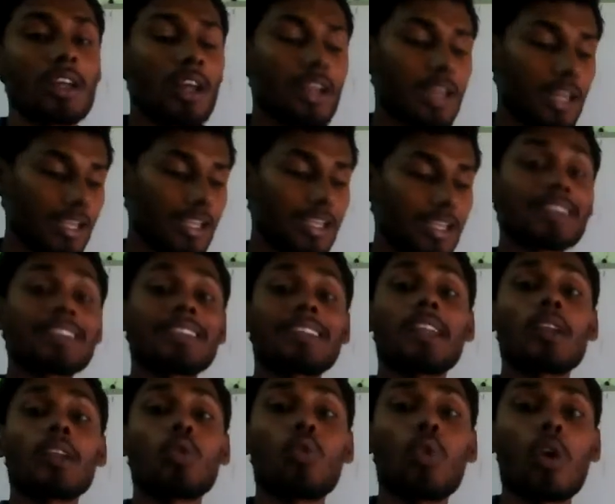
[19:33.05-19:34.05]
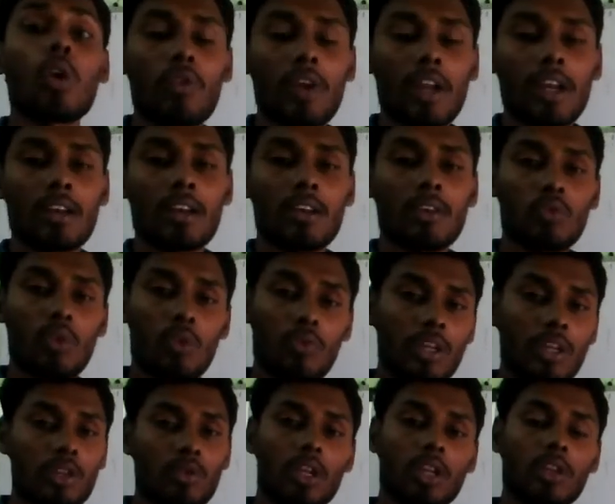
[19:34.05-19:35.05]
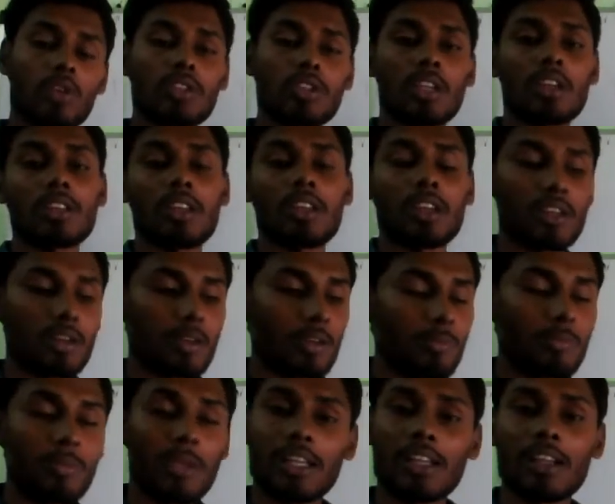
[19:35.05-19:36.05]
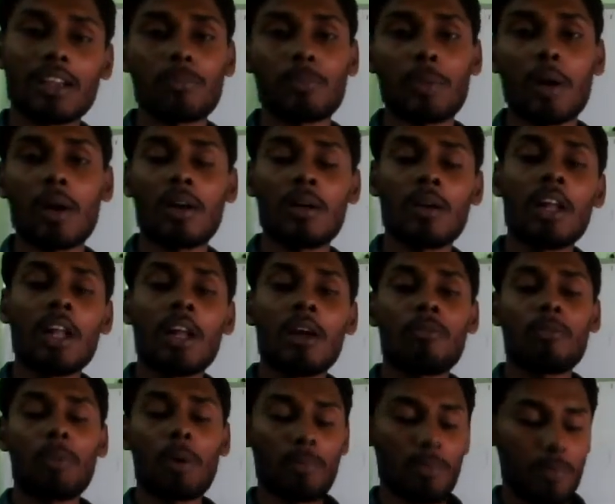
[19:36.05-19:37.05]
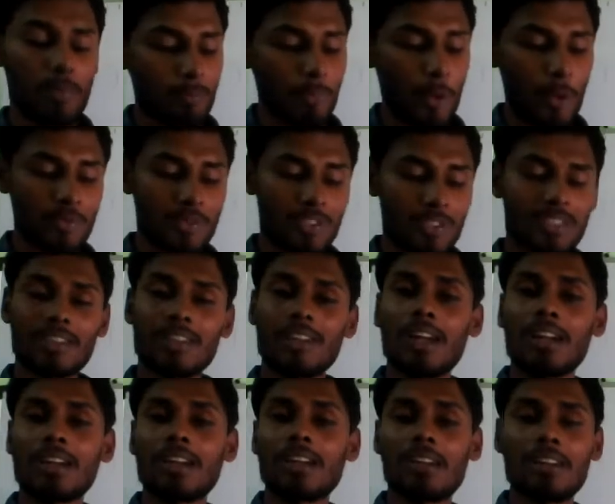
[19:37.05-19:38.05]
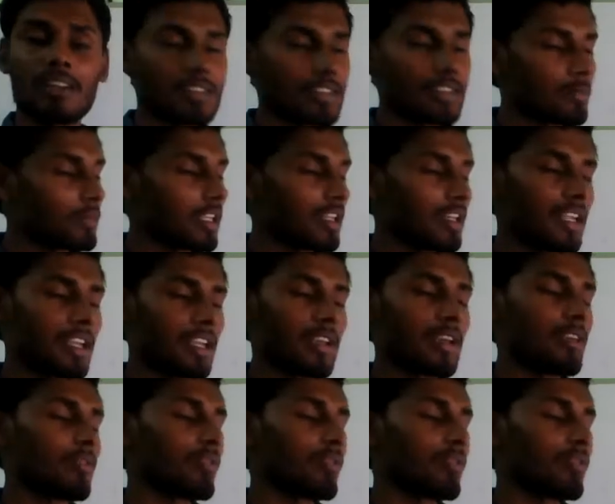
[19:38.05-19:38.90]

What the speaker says: like electric oven you are using that making puffs and something like a,